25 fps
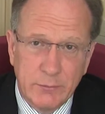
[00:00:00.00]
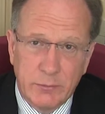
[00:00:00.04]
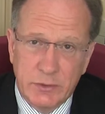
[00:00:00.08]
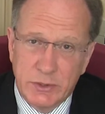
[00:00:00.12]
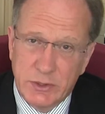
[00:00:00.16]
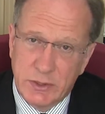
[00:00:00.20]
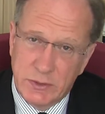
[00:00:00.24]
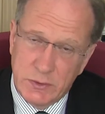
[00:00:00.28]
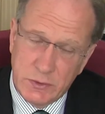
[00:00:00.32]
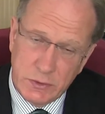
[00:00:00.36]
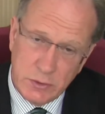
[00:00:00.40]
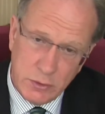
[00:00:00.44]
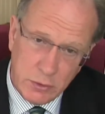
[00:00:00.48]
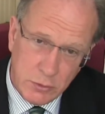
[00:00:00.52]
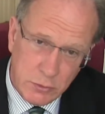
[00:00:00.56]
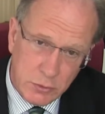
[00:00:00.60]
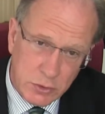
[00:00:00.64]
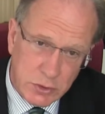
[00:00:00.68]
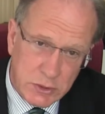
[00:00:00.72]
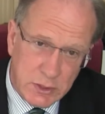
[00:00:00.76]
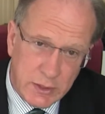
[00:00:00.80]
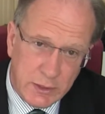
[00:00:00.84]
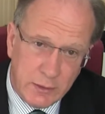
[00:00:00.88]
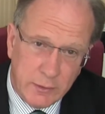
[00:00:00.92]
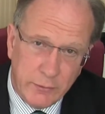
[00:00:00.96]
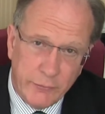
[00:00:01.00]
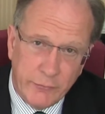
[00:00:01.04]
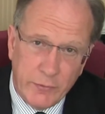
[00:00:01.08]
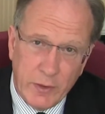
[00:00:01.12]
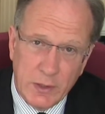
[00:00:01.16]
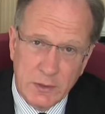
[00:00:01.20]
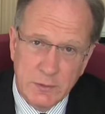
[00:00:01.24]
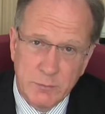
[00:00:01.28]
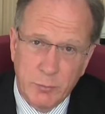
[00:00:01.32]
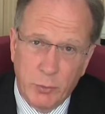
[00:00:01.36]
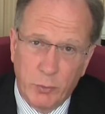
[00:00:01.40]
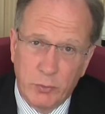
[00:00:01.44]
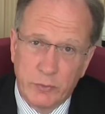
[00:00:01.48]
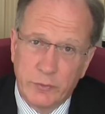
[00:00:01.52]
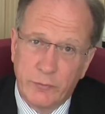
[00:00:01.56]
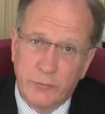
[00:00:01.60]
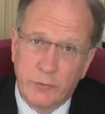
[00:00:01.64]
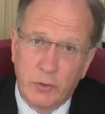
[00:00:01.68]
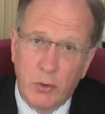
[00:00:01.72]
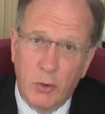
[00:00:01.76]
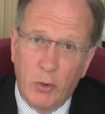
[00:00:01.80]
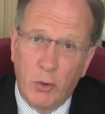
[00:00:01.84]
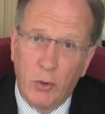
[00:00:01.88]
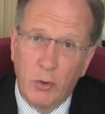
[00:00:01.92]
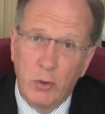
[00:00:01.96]
which is usually the first port of
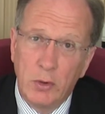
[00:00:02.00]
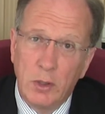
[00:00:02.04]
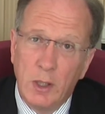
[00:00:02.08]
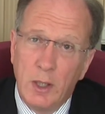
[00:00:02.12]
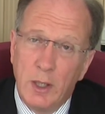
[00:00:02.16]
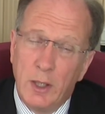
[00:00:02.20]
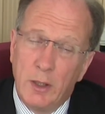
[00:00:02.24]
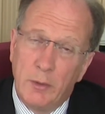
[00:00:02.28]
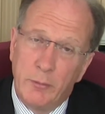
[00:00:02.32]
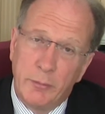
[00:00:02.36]
call.